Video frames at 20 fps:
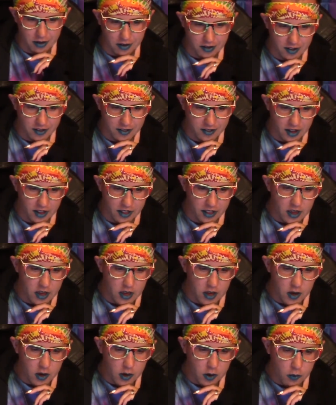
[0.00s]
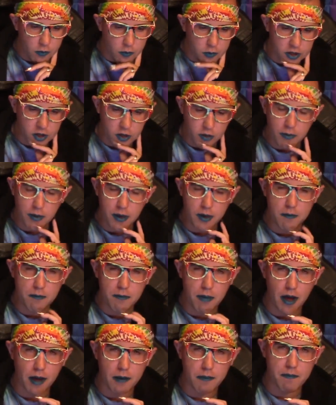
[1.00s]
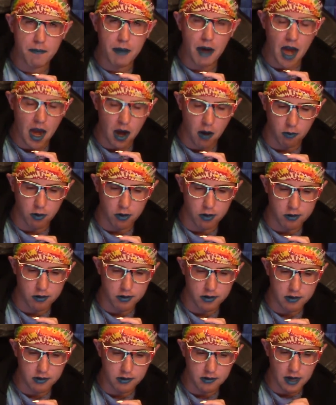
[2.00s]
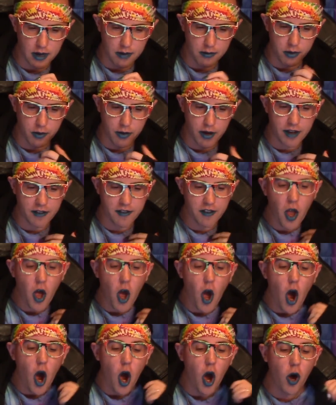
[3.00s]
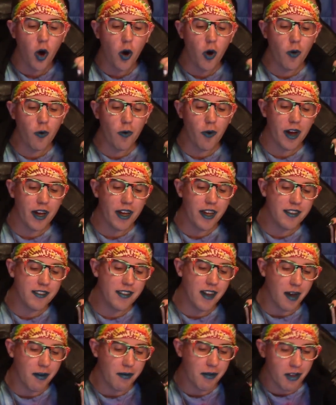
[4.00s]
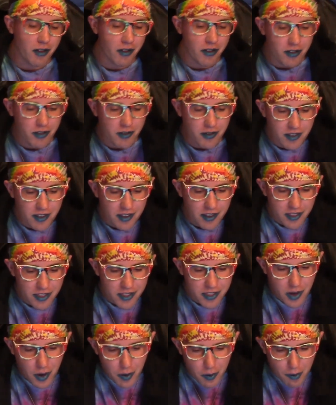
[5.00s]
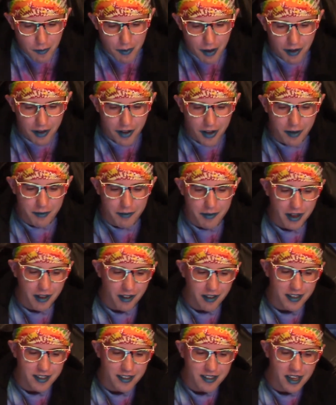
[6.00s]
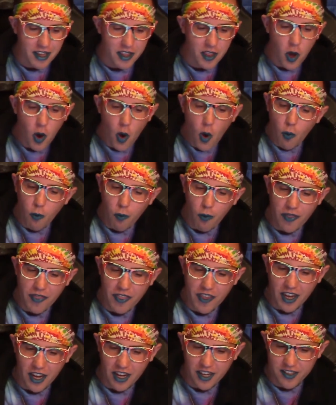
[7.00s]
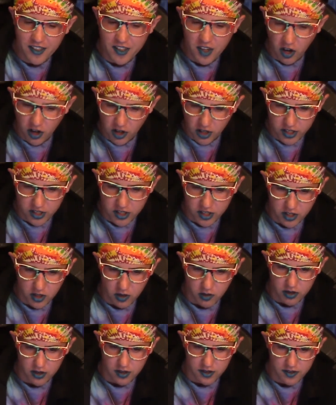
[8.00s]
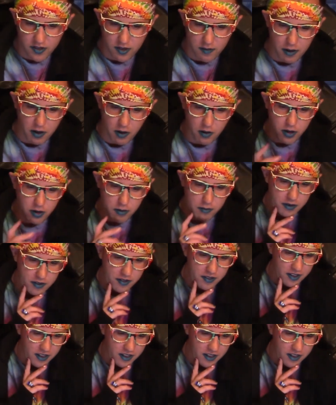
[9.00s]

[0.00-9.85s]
I said. What do you mean by powers? Domino asked. Oh, right, Domino, you didn't know about him, Helen said. One thing I started to notice about him is he